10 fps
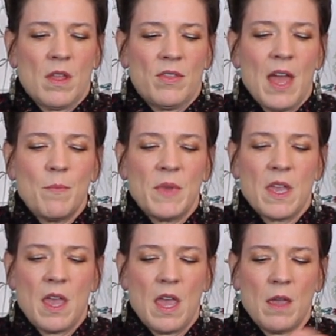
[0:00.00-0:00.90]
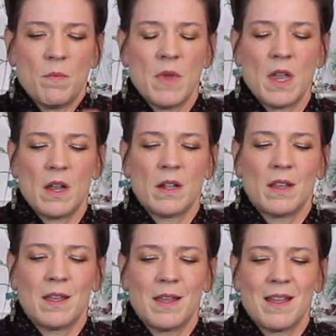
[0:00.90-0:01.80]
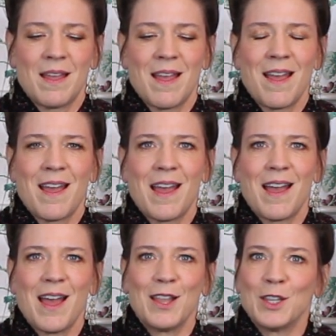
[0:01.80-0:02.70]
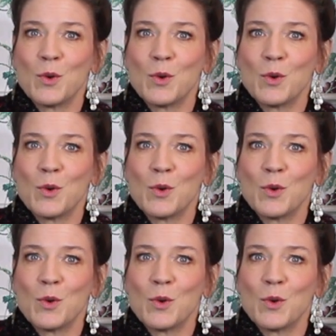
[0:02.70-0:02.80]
that became a